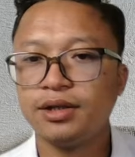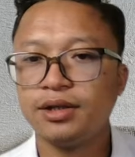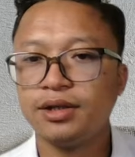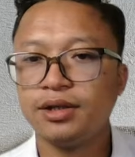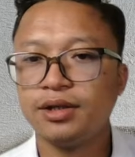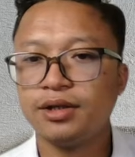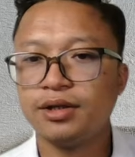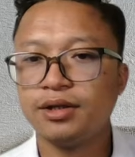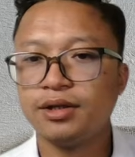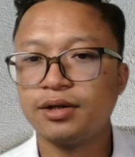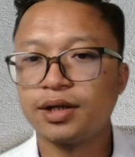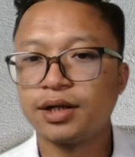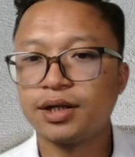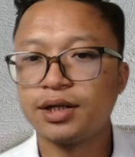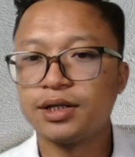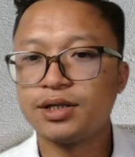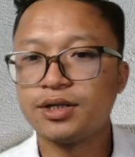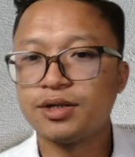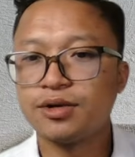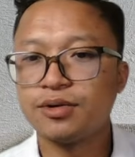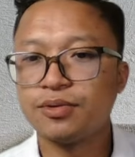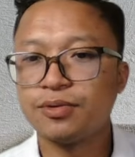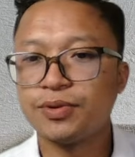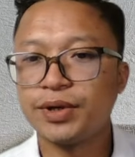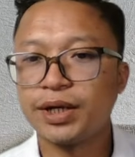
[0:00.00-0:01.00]
Okay,
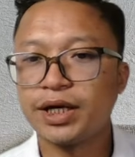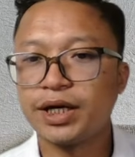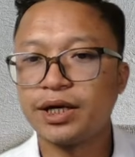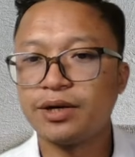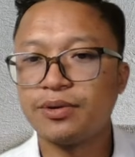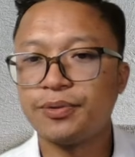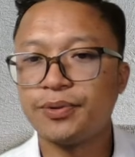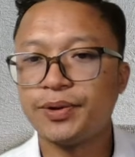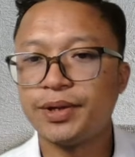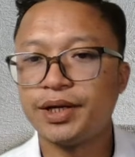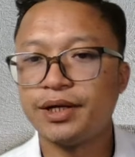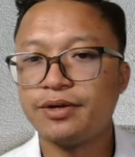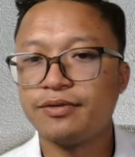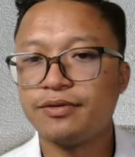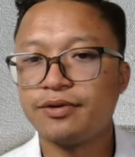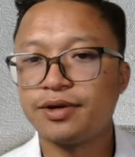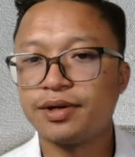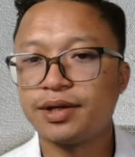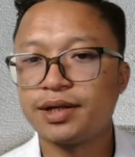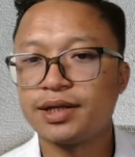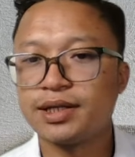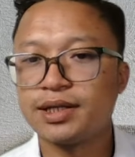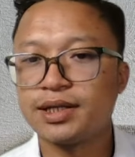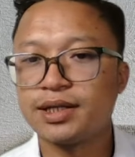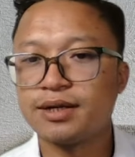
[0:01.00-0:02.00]
so we can wait for
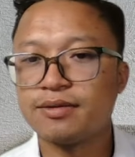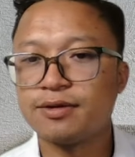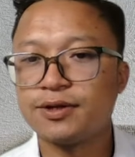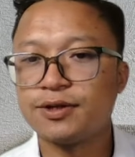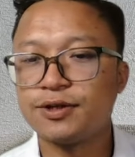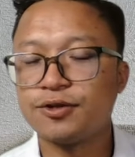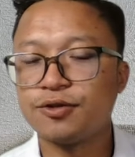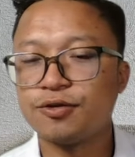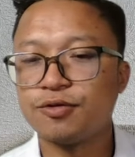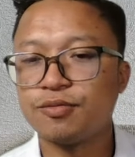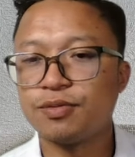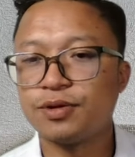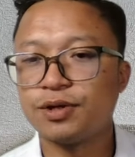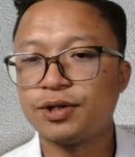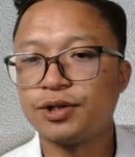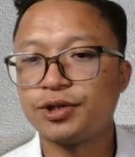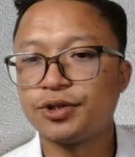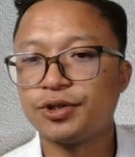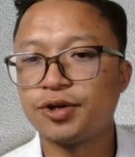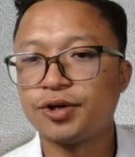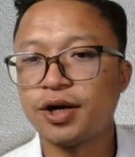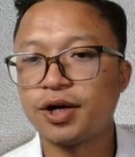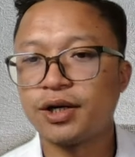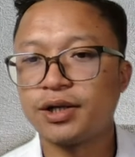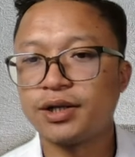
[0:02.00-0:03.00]
this levels to open a
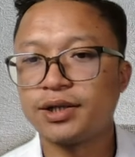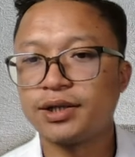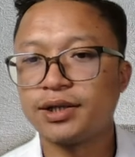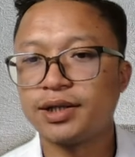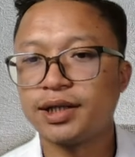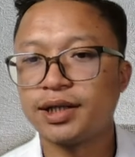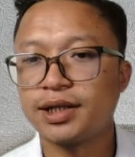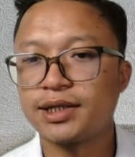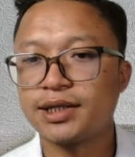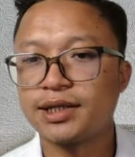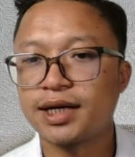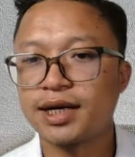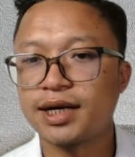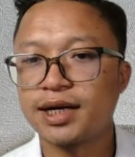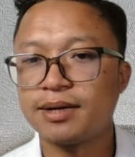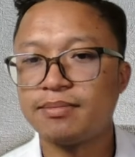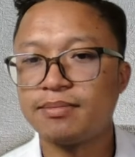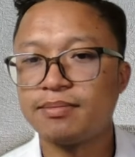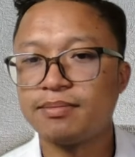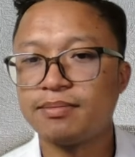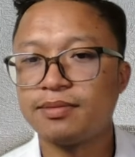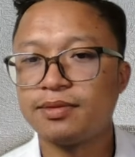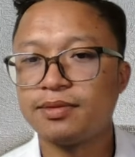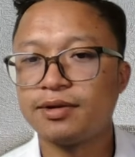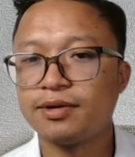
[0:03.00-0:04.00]
short next time.
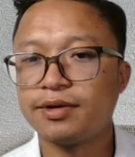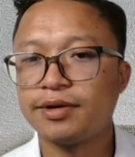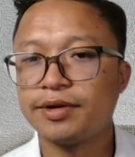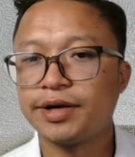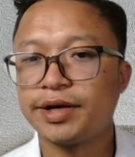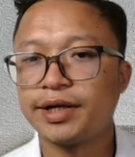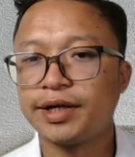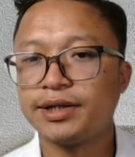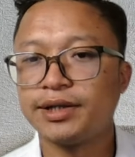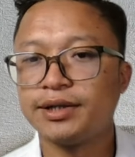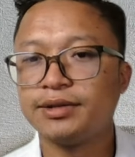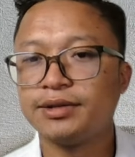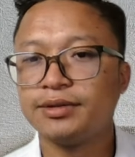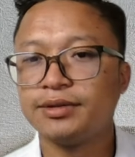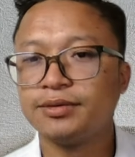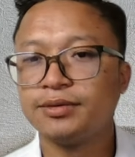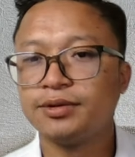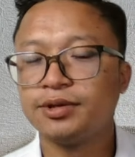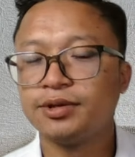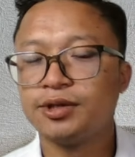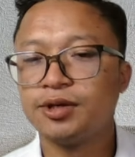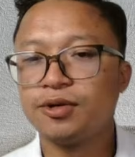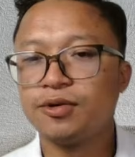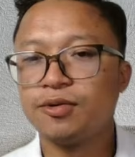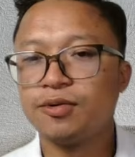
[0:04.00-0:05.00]
All right,
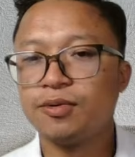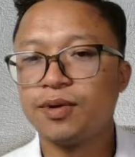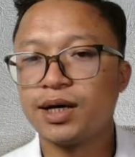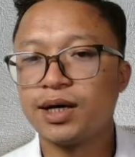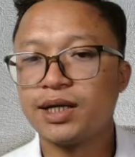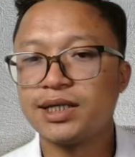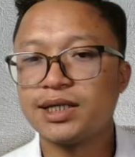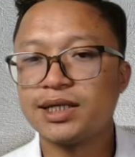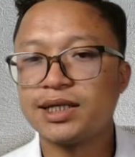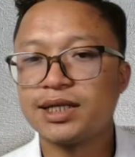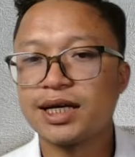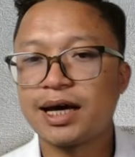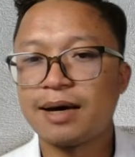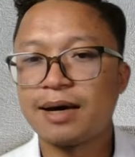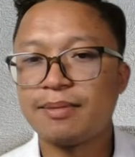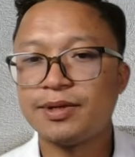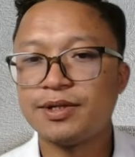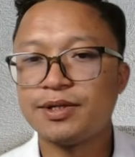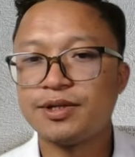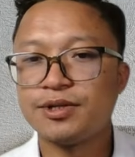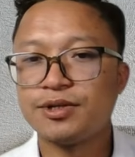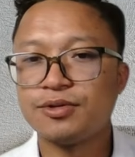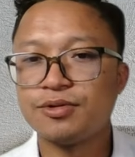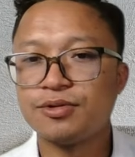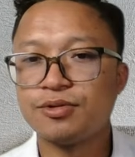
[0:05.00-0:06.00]
once it
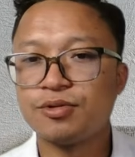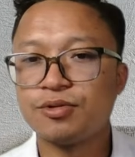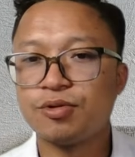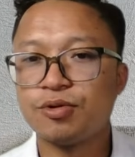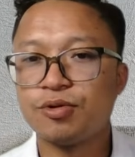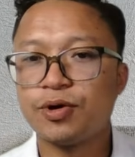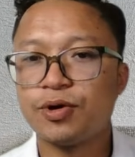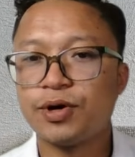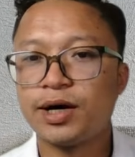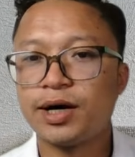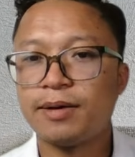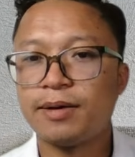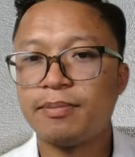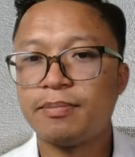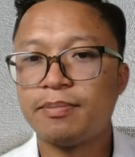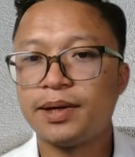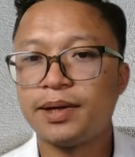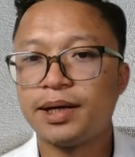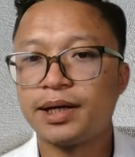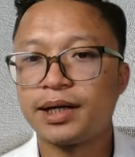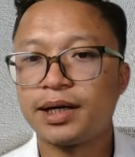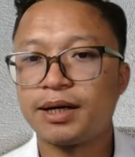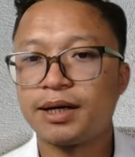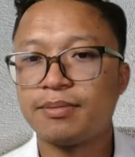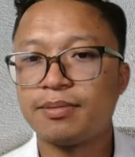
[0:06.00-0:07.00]
happens to go up
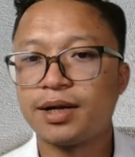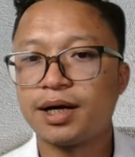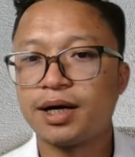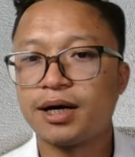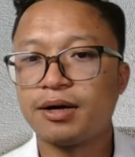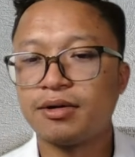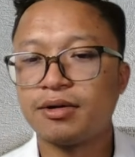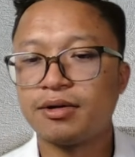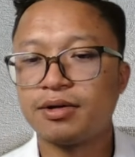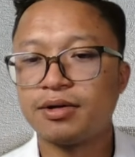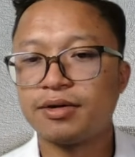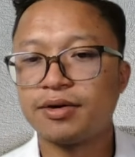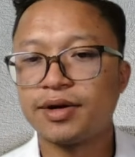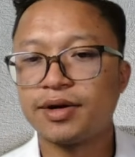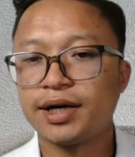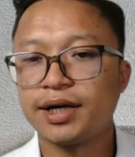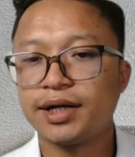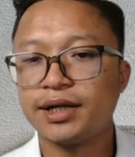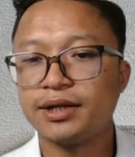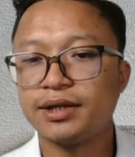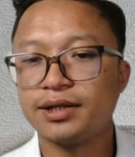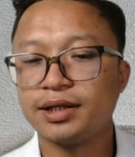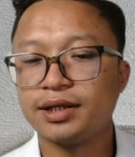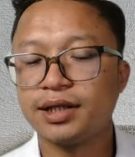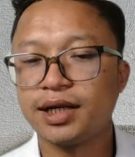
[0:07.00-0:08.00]
and come down, right,
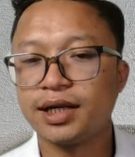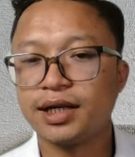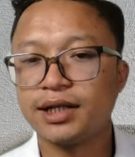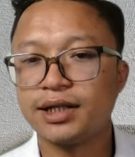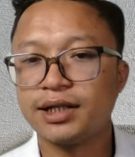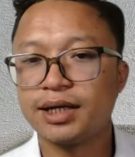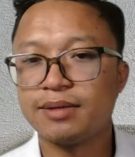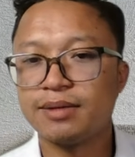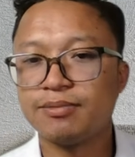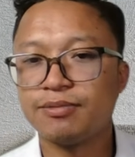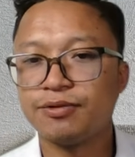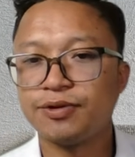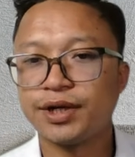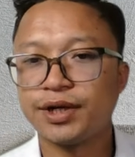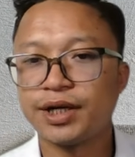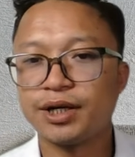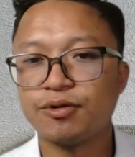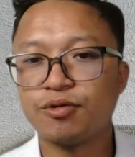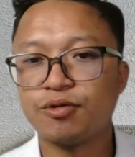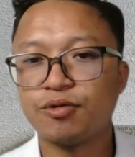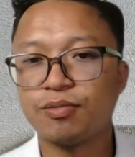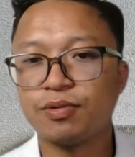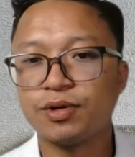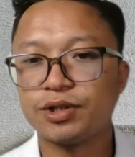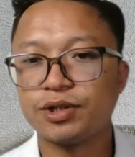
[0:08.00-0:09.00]
that time we can
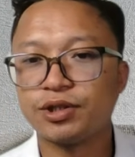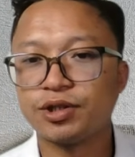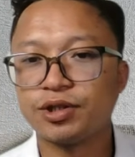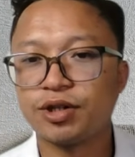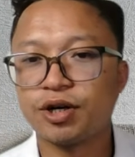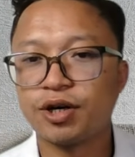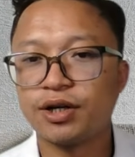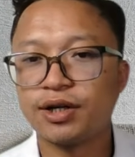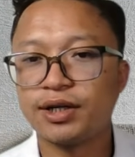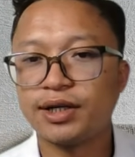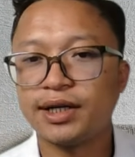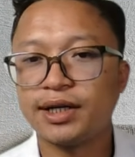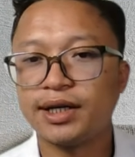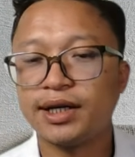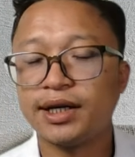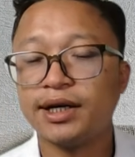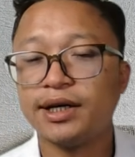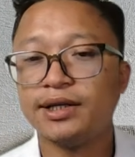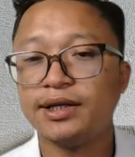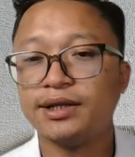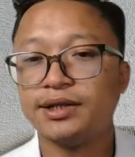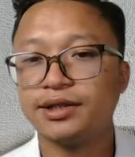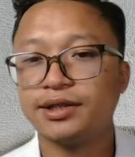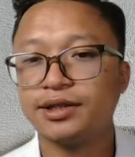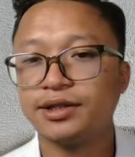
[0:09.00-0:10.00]
open a short
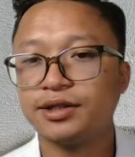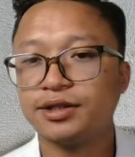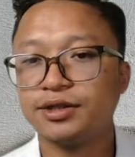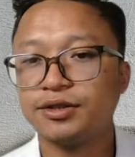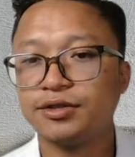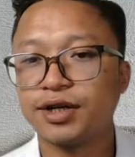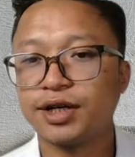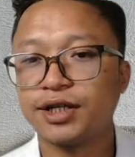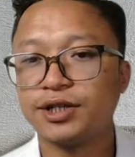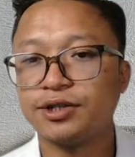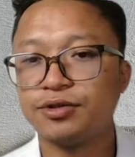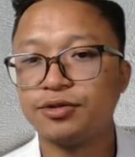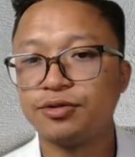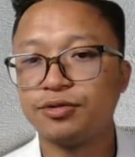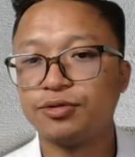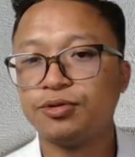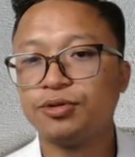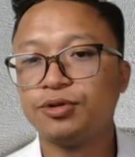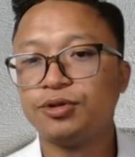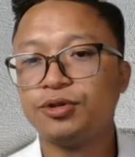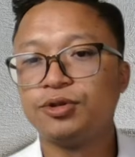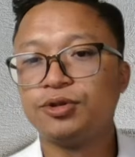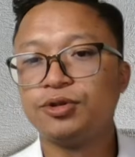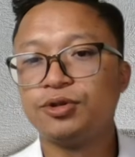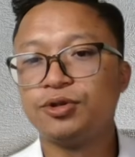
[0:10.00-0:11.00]
and try to
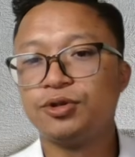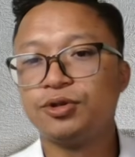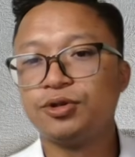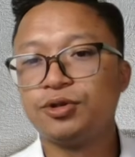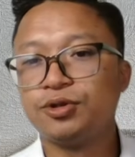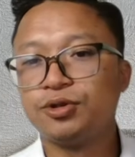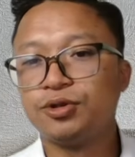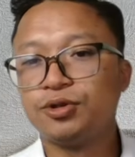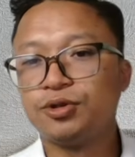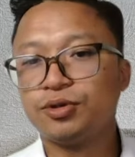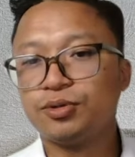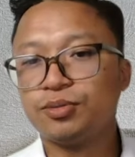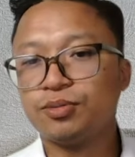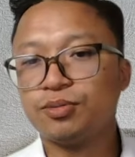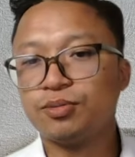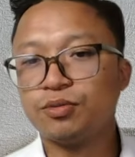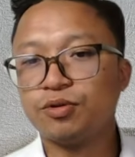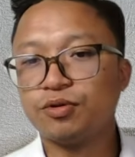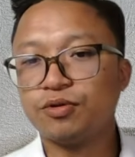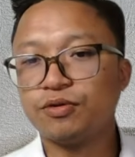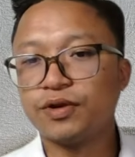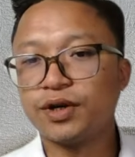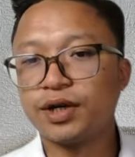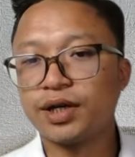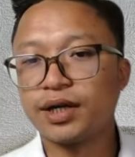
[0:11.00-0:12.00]

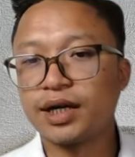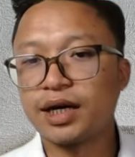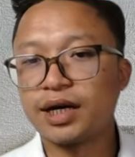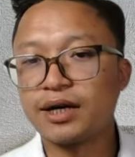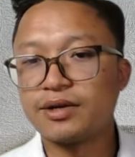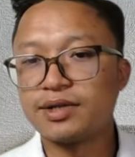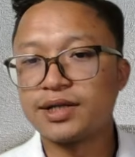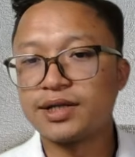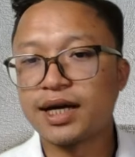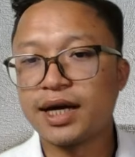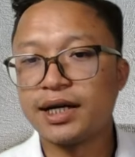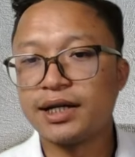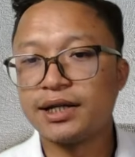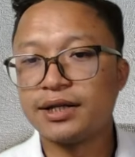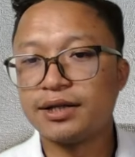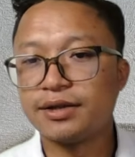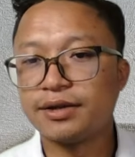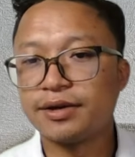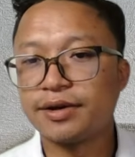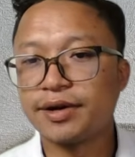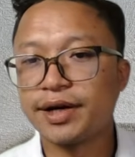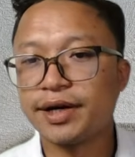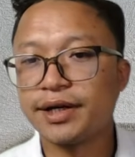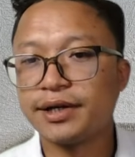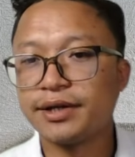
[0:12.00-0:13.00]
move on a downside. All
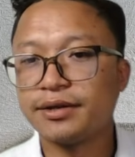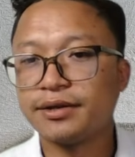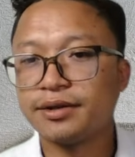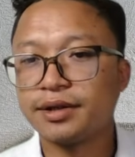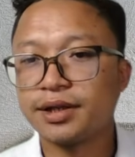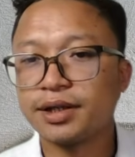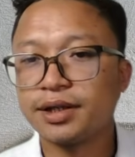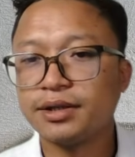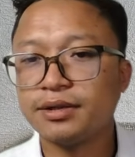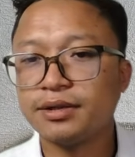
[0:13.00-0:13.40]
right, okay.